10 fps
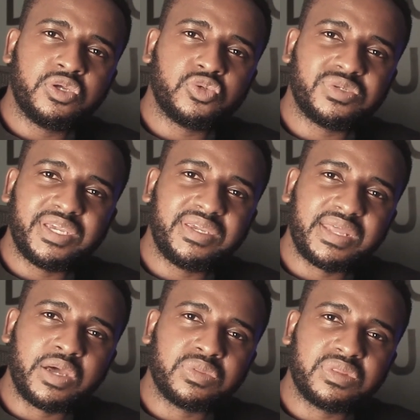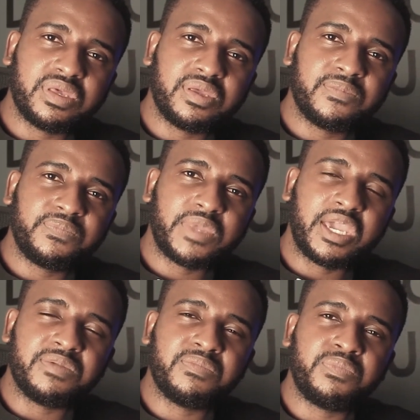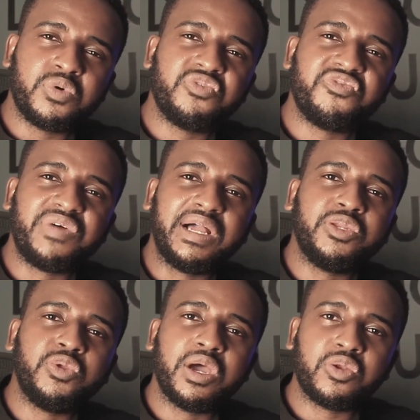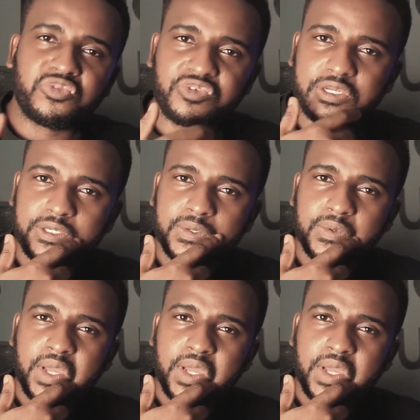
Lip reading: to take it out there and put value out of it?